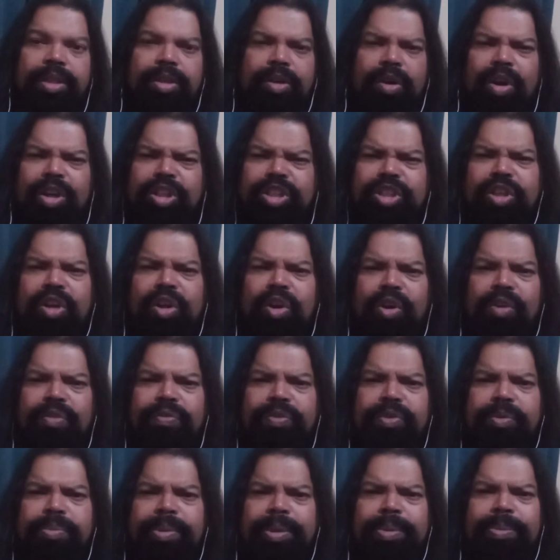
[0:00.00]
There actually are a
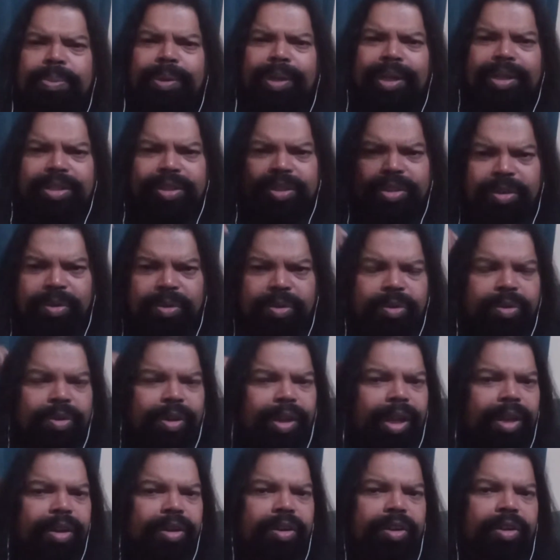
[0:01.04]
few people that still do
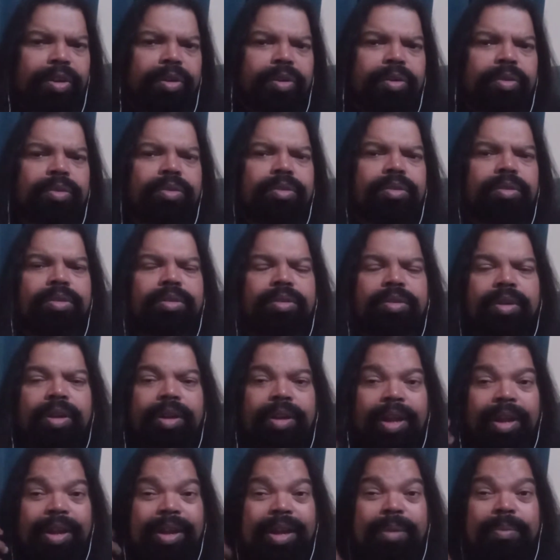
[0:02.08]
that too. A
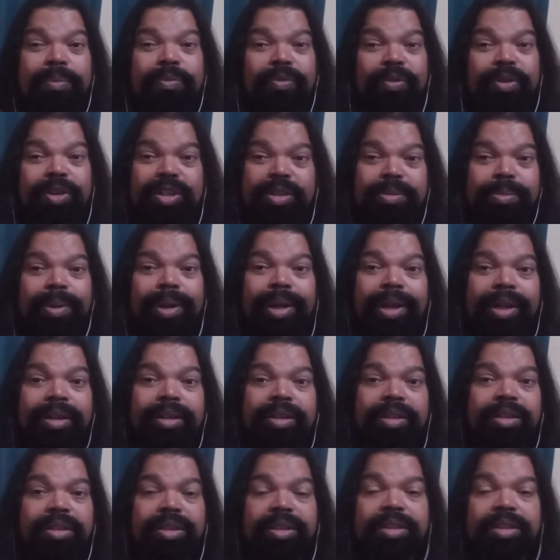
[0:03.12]
couple friends of mine,